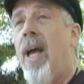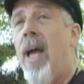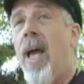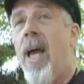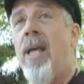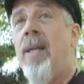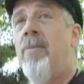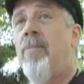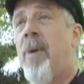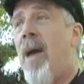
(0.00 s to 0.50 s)

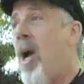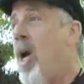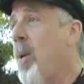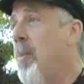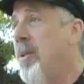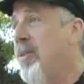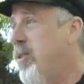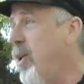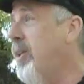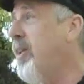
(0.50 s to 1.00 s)
And
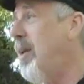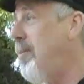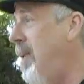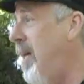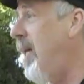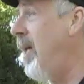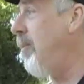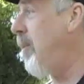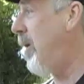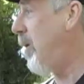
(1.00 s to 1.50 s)
everybody's looked at
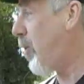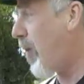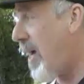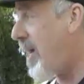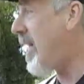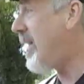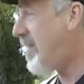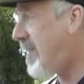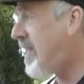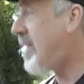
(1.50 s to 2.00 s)
me and went,
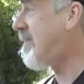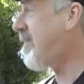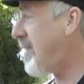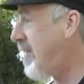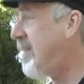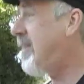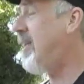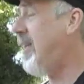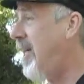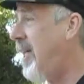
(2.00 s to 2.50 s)
great idea,
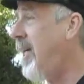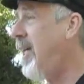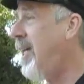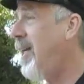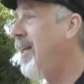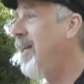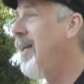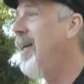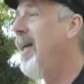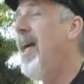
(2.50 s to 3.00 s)
CT.
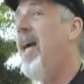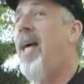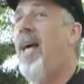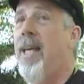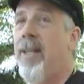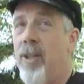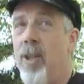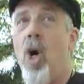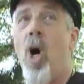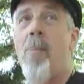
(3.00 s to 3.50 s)

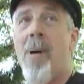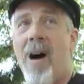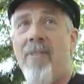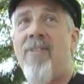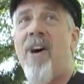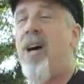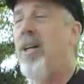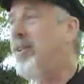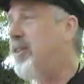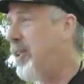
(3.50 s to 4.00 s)
And you know about
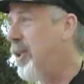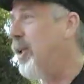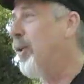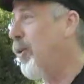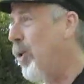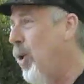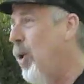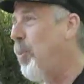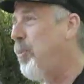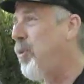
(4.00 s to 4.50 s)
volunteer
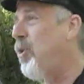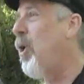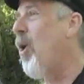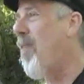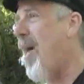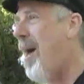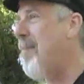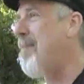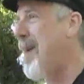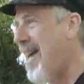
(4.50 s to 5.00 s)
groups, you know
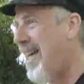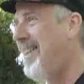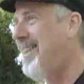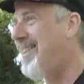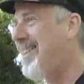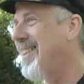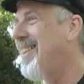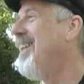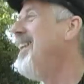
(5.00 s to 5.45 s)
that meant